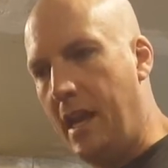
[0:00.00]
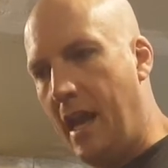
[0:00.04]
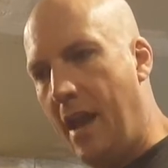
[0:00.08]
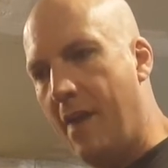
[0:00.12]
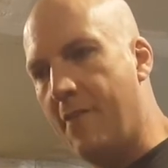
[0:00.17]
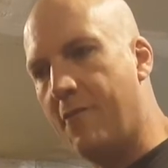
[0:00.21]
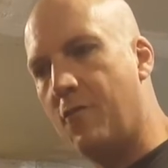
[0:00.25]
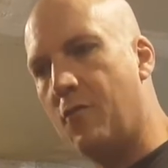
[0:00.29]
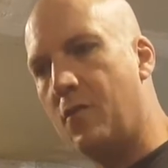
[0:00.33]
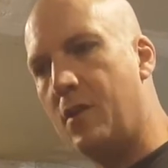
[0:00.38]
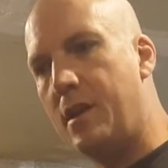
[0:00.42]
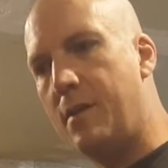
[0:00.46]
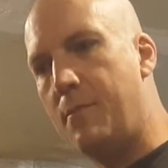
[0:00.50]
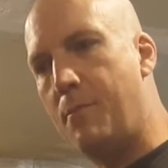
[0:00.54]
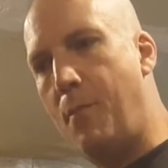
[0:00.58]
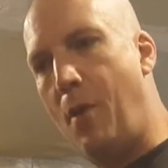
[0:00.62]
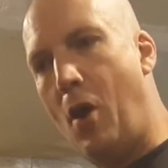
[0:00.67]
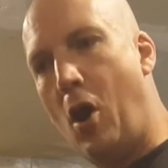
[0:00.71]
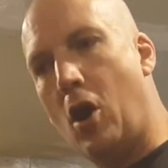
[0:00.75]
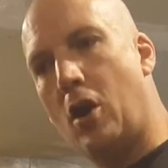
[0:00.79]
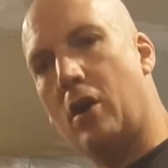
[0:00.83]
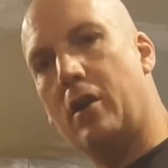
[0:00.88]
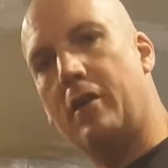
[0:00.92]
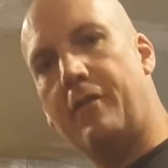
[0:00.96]
every
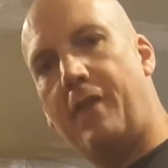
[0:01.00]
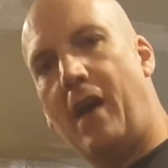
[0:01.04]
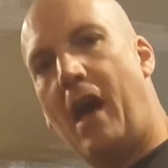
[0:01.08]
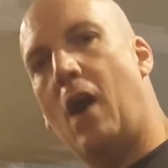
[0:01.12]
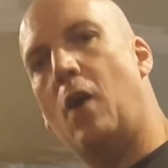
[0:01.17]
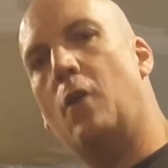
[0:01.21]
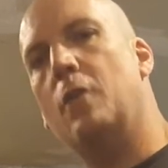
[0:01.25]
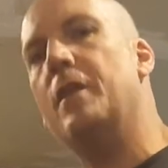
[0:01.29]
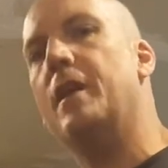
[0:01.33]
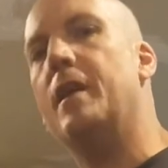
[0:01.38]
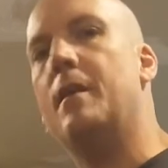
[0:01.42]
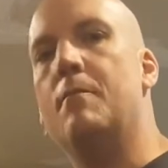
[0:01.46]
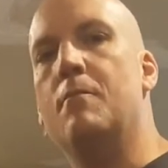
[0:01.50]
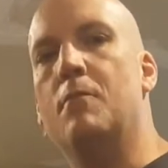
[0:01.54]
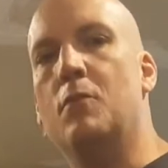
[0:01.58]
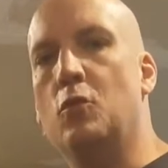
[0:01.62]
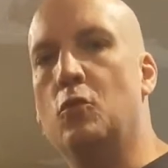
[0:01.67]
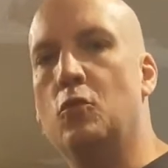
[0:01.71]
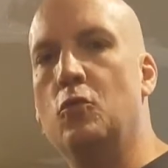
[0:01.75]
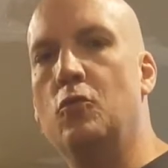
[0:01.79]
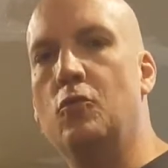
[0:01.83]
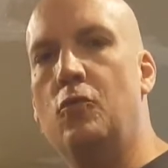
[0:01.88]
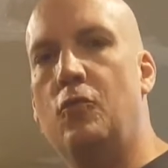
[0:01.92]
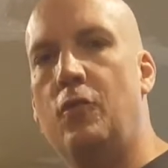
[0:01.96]
part of how they
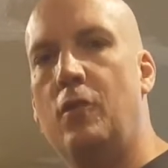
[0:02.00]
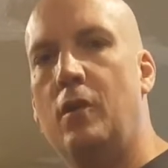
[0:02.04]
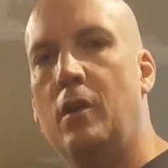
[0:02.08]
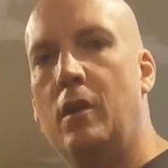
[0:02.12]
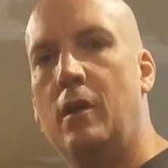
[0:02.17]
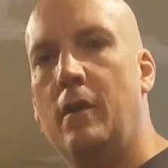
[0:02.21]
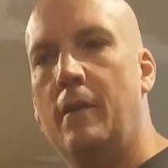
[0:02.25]
move,